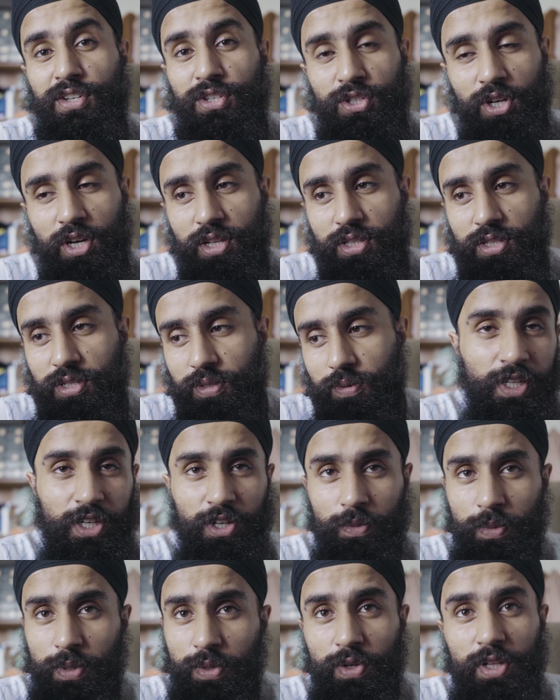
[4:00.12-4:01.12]
shots. They're
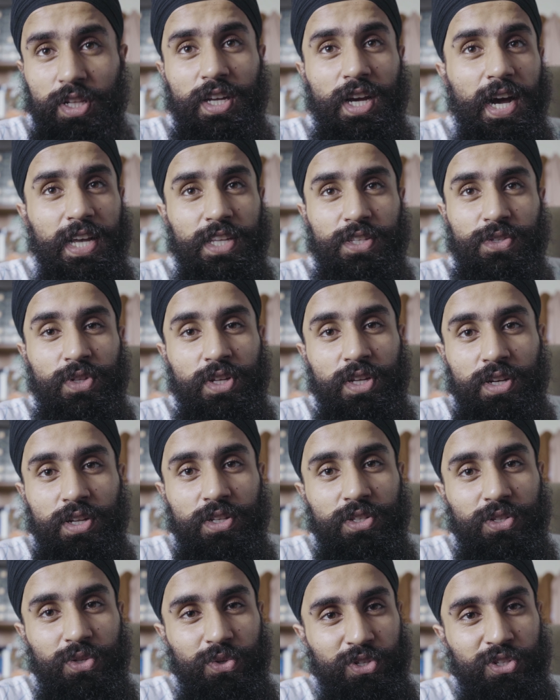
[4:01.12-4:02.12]
going to be really
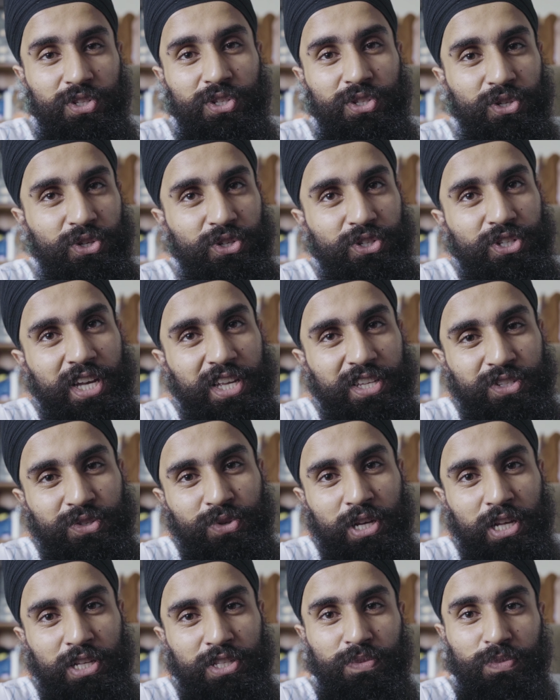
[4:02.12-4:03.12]
isolated, so this is your chance to
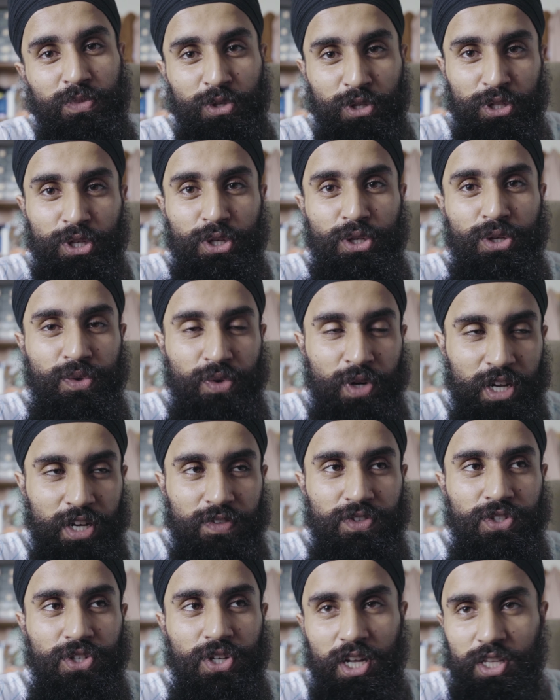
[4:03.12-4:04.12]
get some really
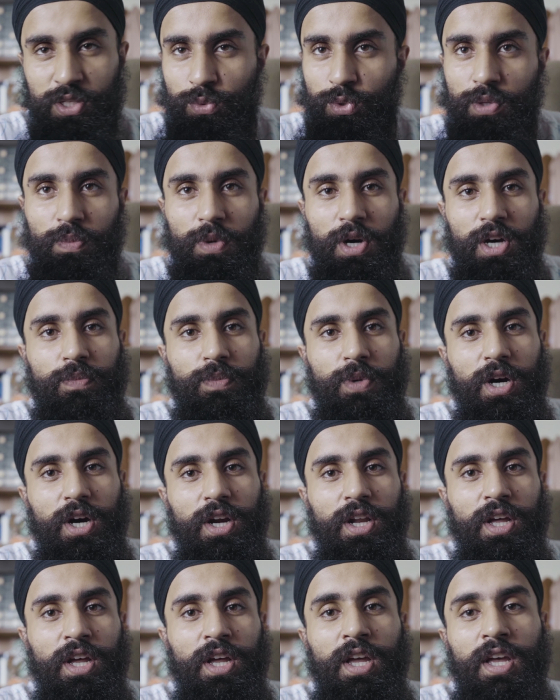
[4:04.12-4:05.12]
creative shots with the
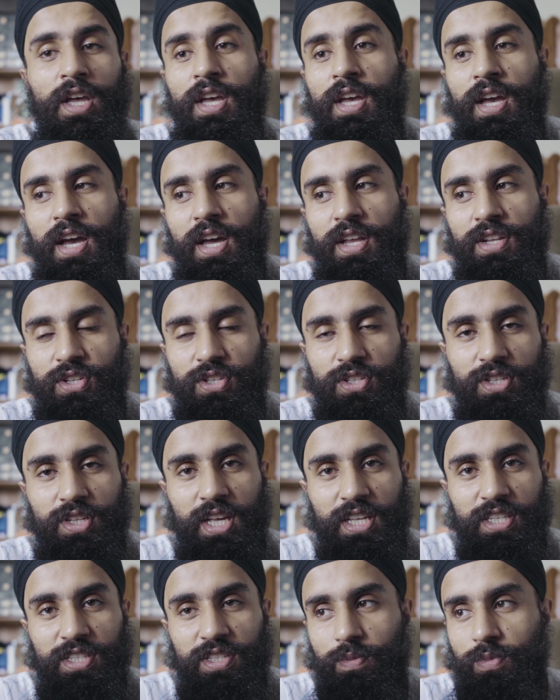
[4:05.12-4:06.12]
monopod and just
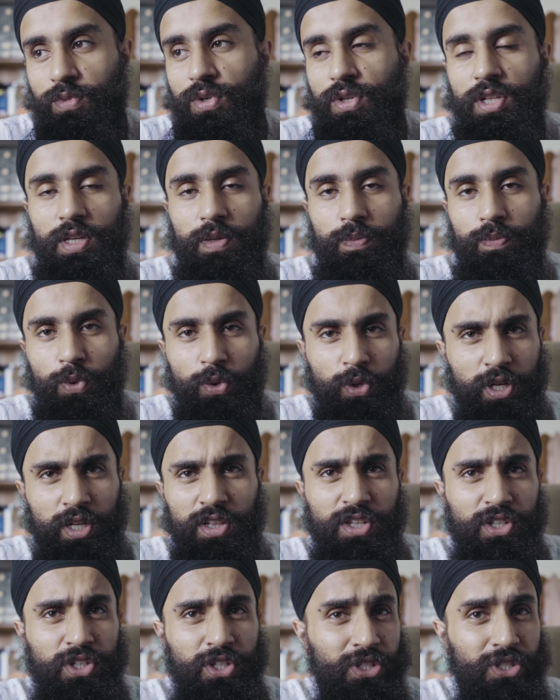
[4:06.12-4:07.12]
get some really
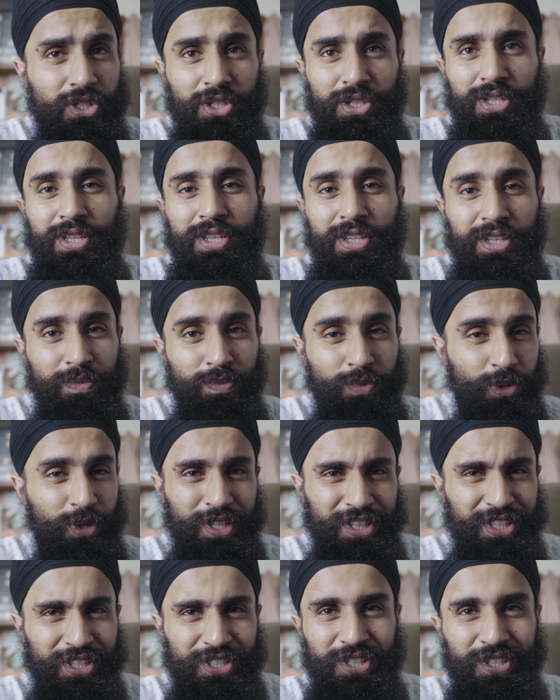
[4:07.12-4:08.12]
bokalicious
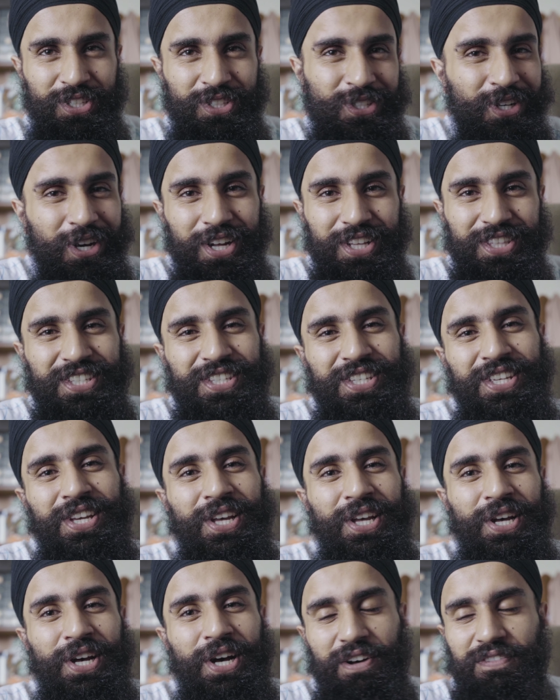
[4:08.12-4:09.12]
shots
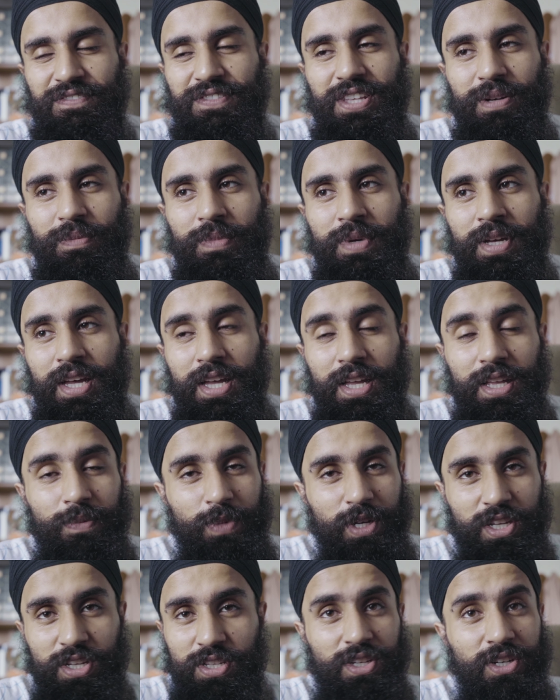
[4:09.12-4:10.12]
of them,
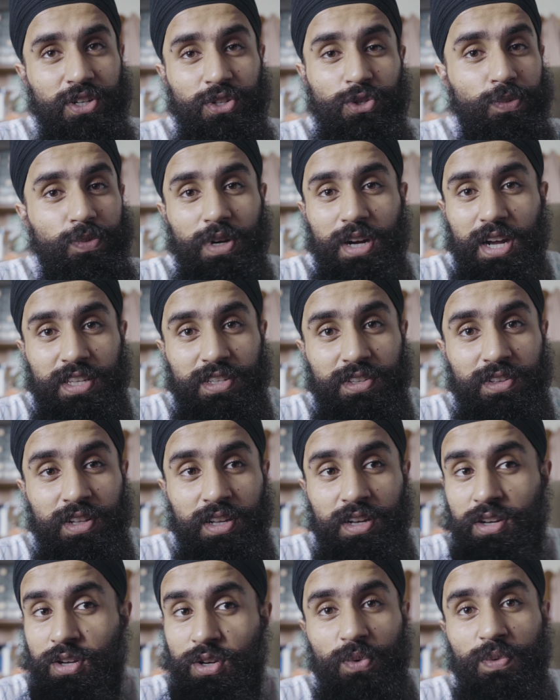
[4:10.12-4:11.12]
because they're super
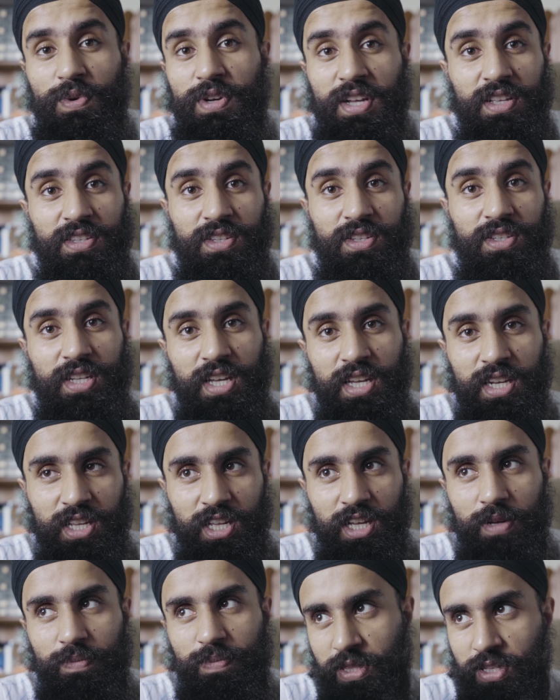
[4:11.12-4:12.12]
isolated, no one else is
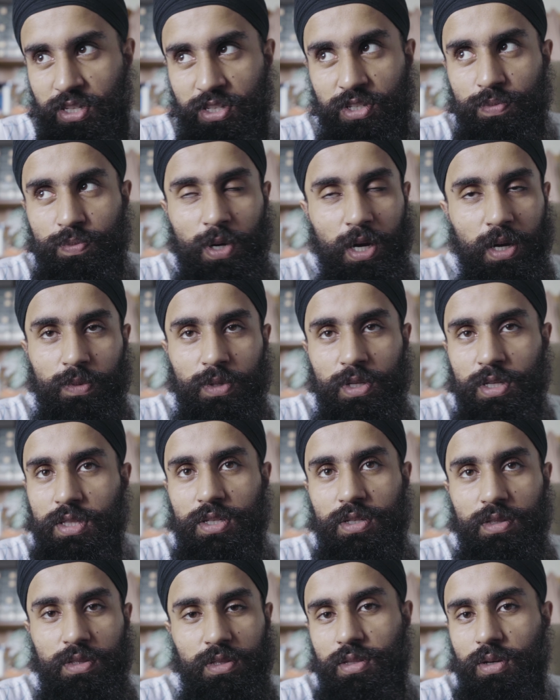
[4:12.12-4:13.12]
standing up, and this is probably
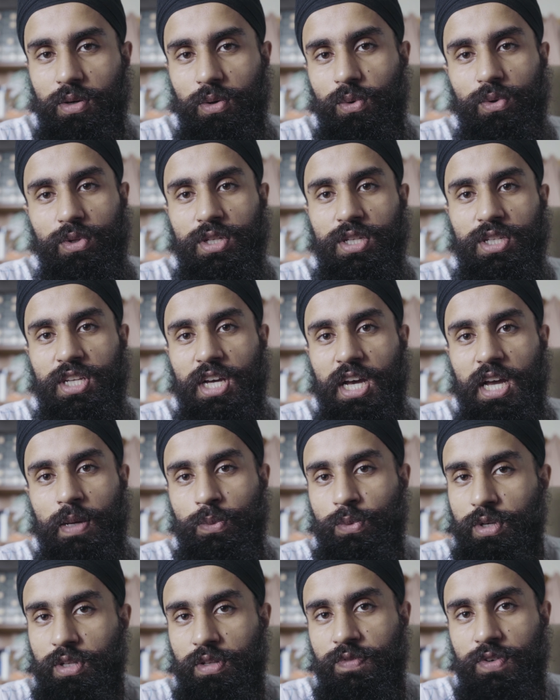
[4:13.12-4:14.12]
the only
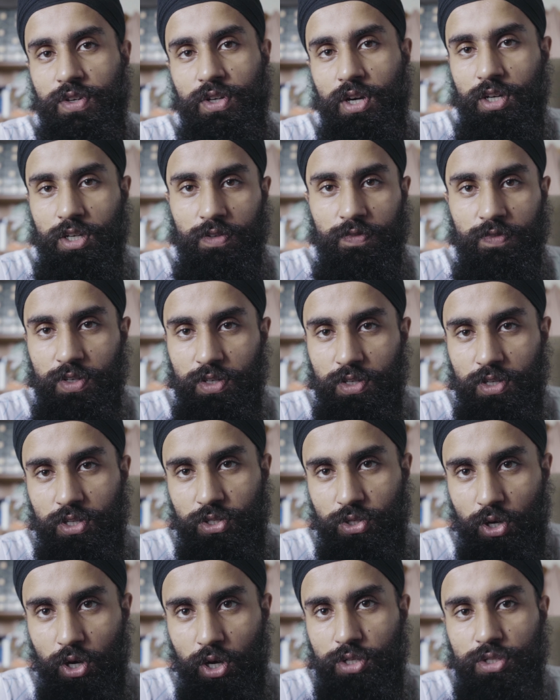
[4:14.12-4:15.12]
time where the photographer
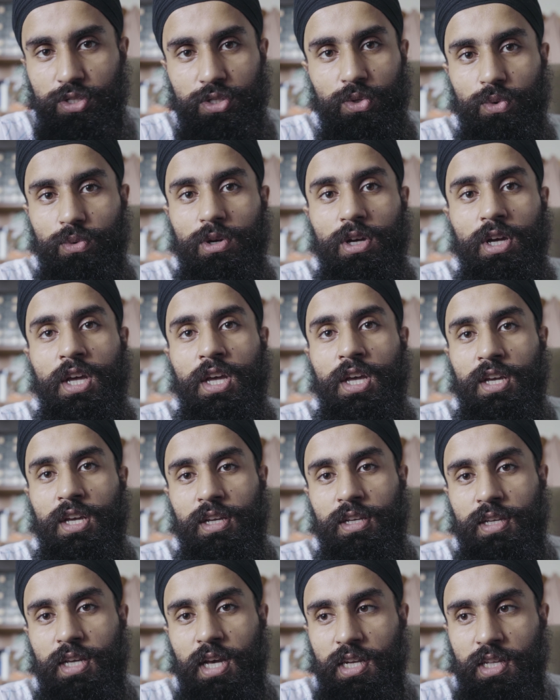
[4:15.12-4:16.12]
is also
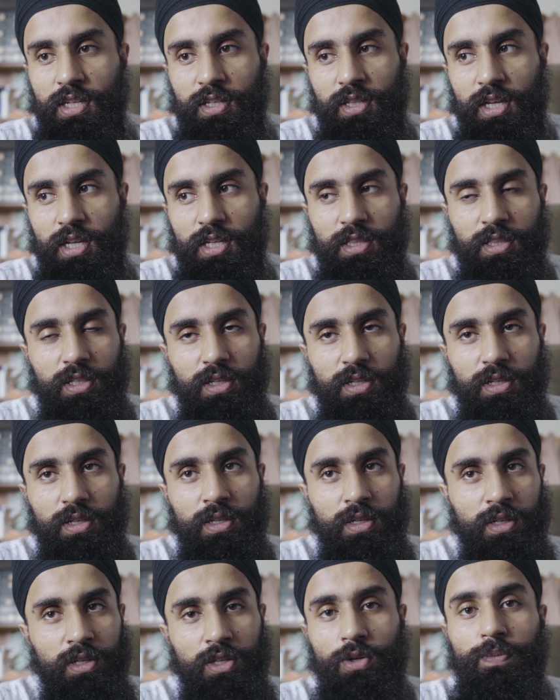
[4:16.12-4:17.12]
getting like the
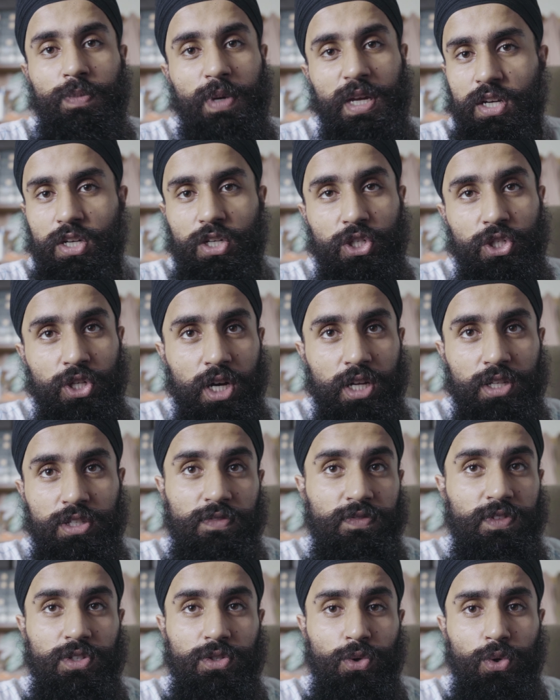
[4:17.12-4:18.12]
banger shots
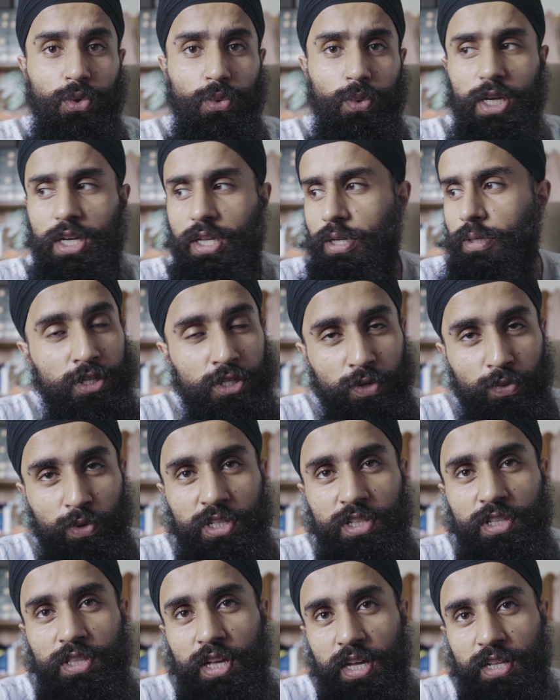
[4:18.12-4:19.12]
of this whole wedding. So
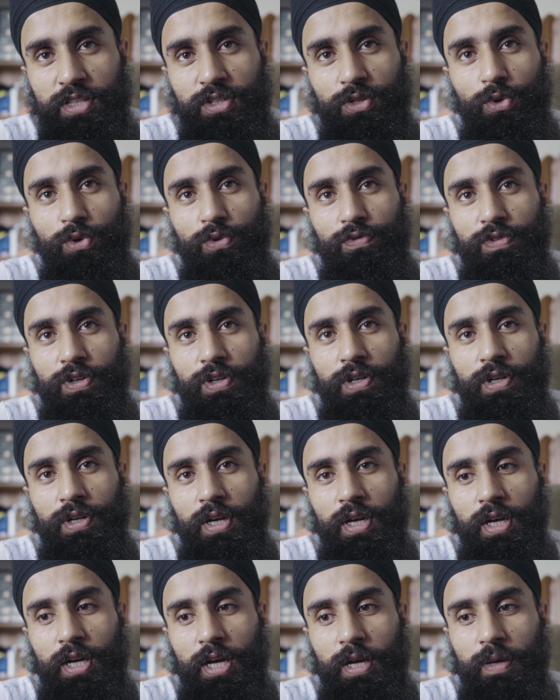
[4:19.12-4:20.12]
once that's over,
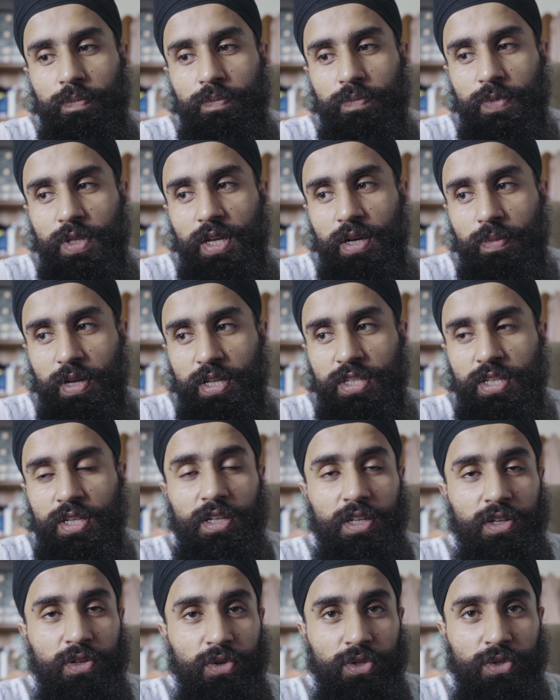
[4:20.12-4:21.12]
they're
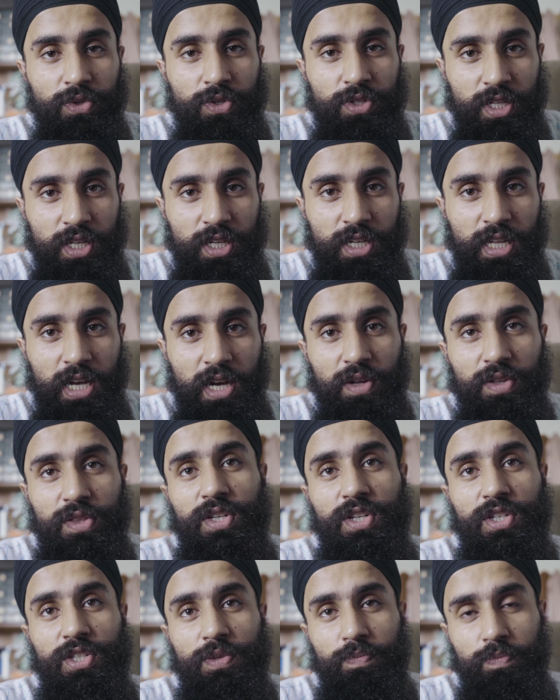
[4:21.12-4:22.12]
basically going to sit down.
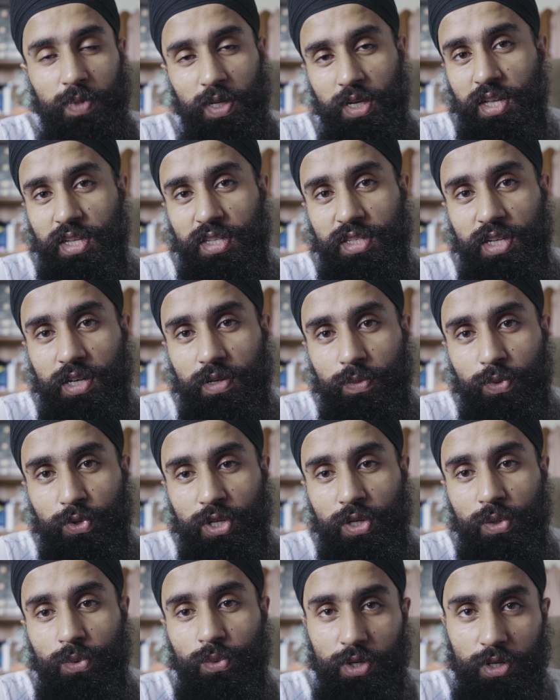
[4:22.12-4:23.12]
There's a Palla
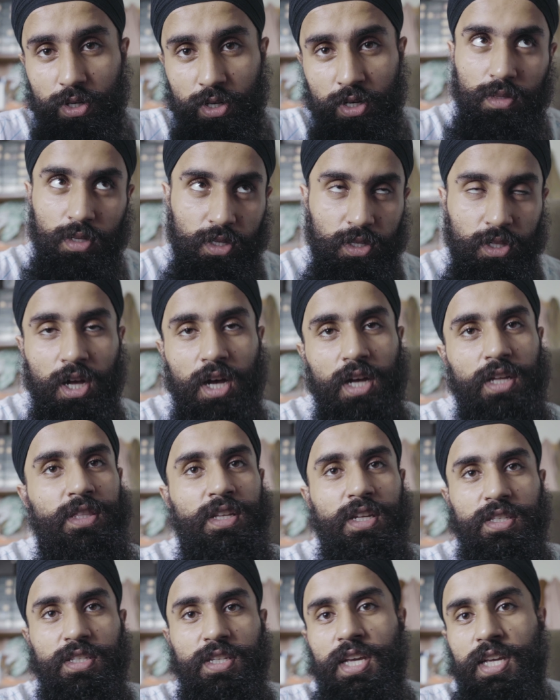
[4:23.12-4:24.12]
Ceremony where the cloth
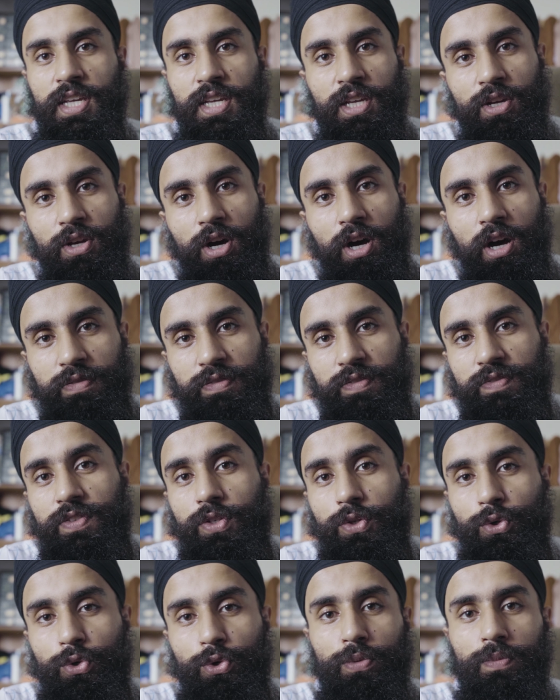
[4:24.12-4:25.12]
that's hanging off of
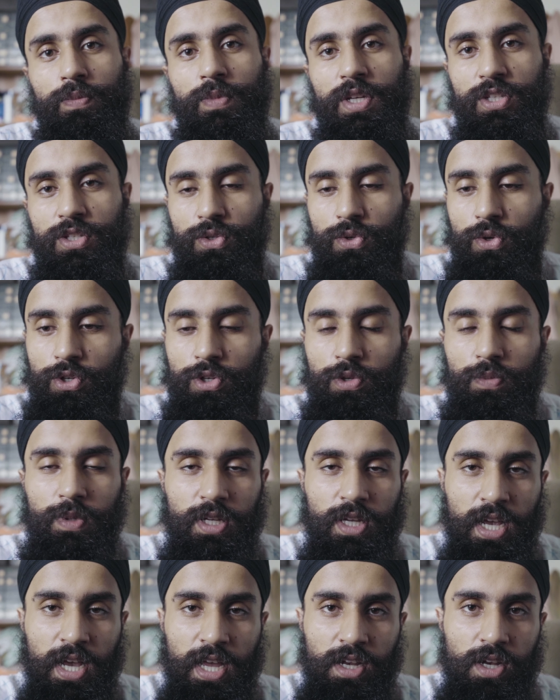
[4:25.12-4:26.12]
the groom is going to
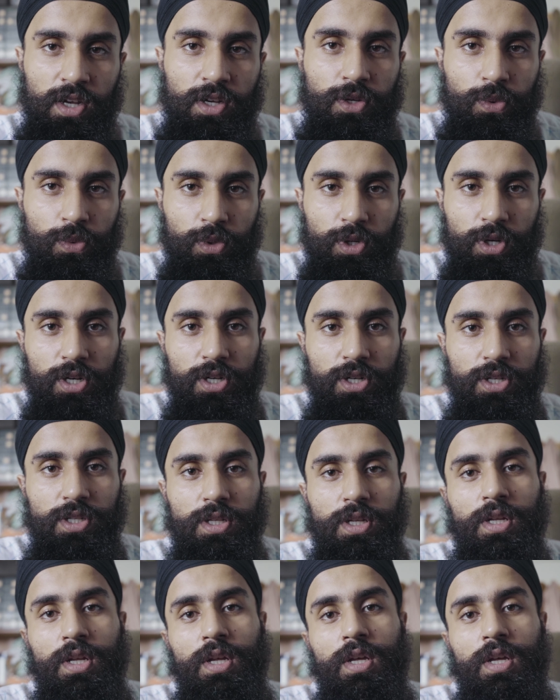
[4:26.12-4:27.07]
be handed towards